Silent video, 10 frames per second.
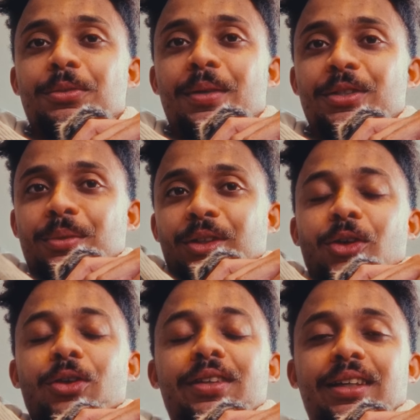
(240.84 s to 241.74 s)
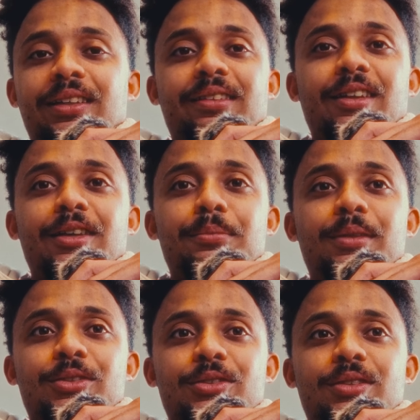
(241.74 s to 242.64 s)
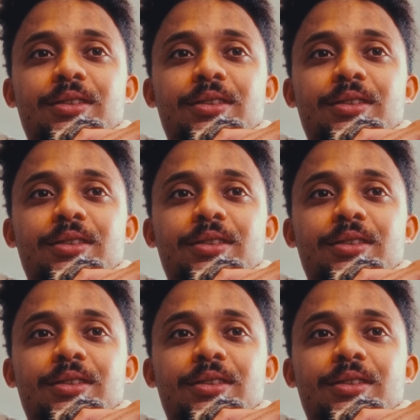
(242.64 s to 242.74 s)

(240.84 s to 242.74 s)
especially when you're not taking your time, and